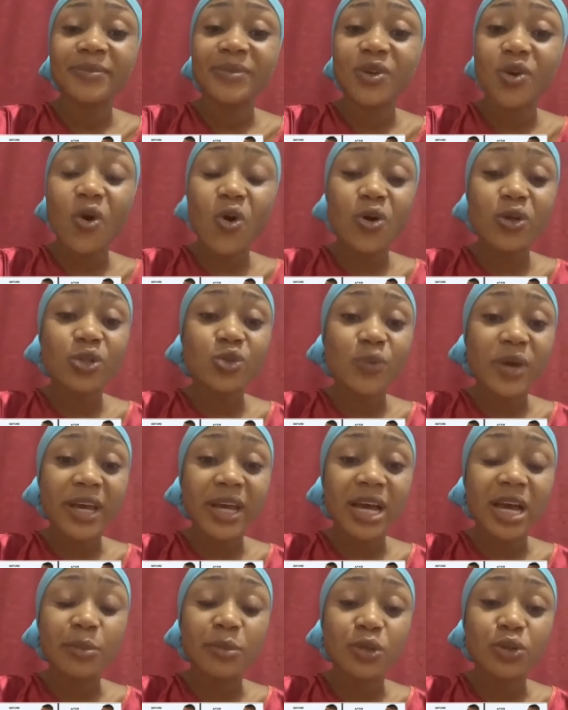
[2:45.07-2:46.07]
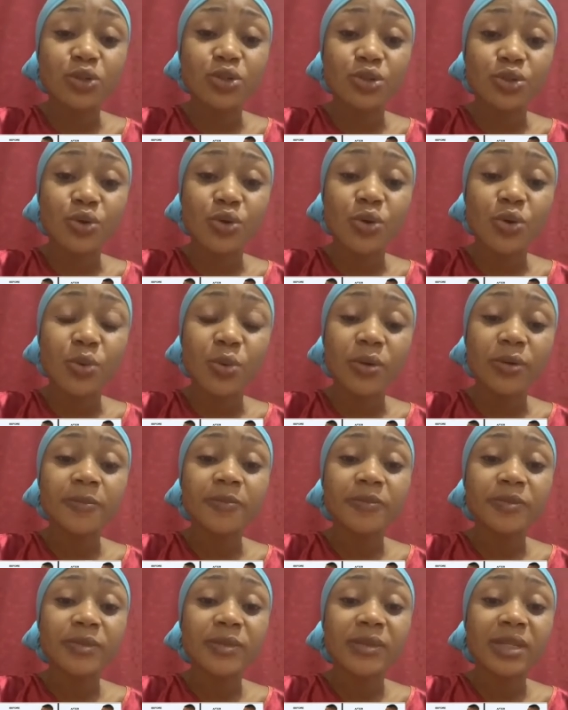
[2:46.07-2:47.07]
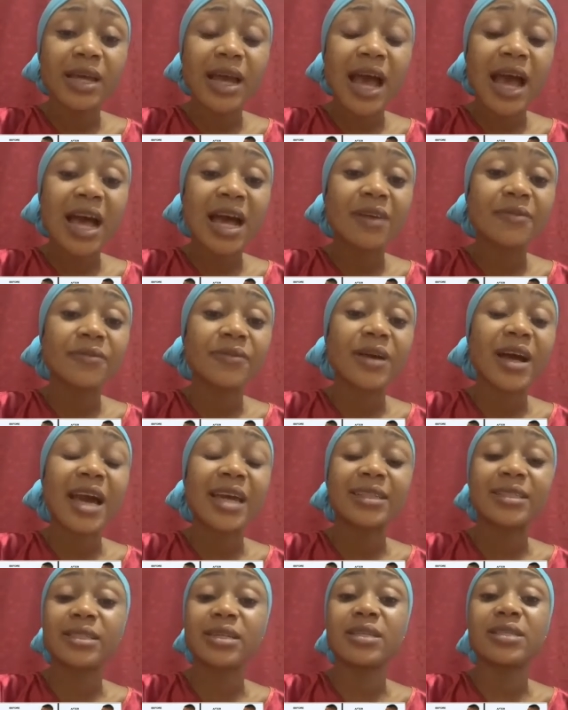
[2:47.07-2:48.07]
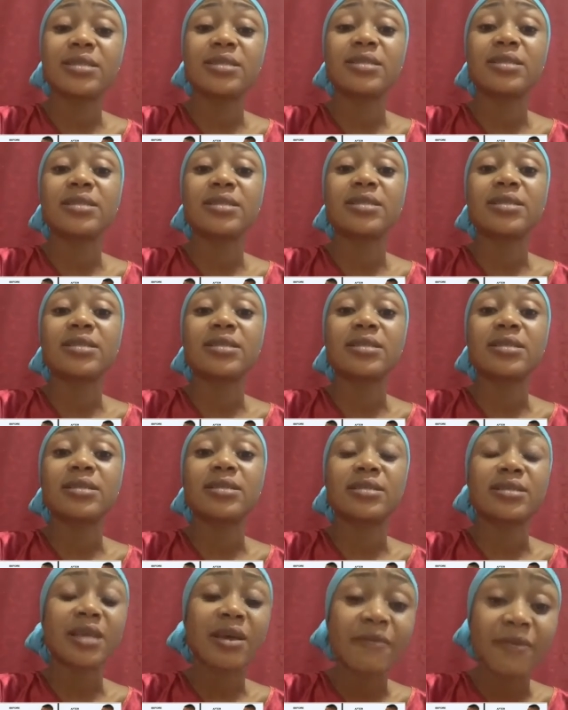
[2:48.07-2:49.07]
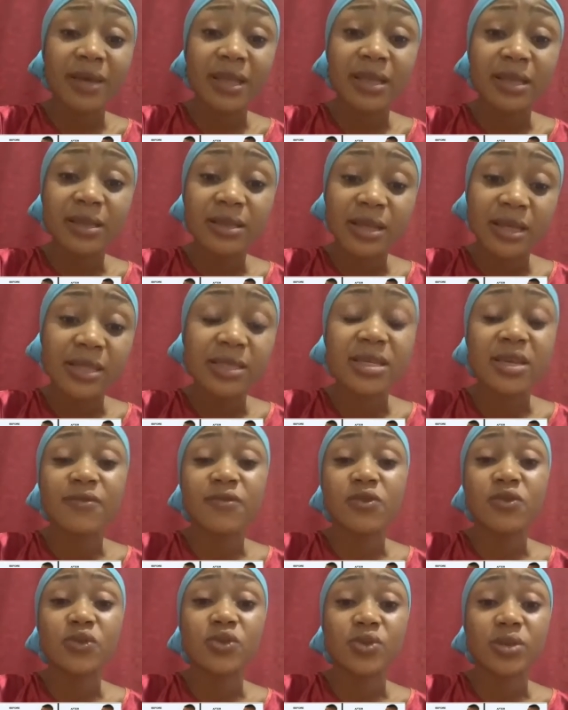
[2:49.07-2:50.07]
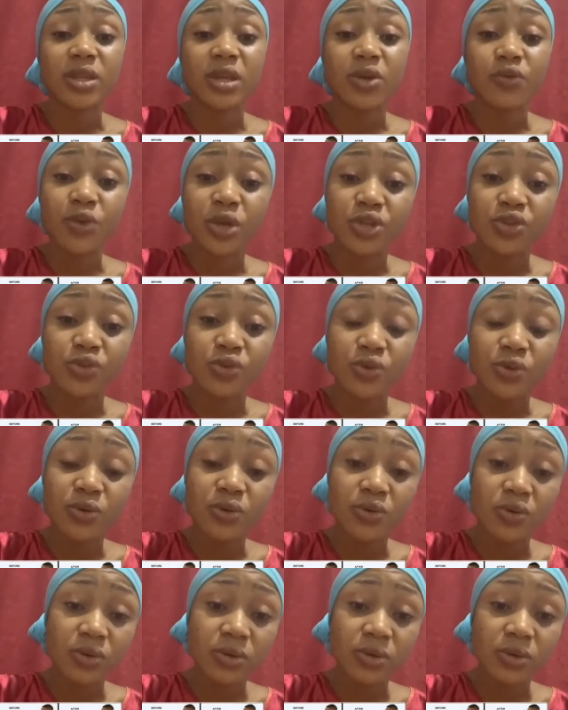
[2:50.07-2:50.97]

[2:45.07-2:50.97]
calls were coming through. I've, I did seven interviews today, radio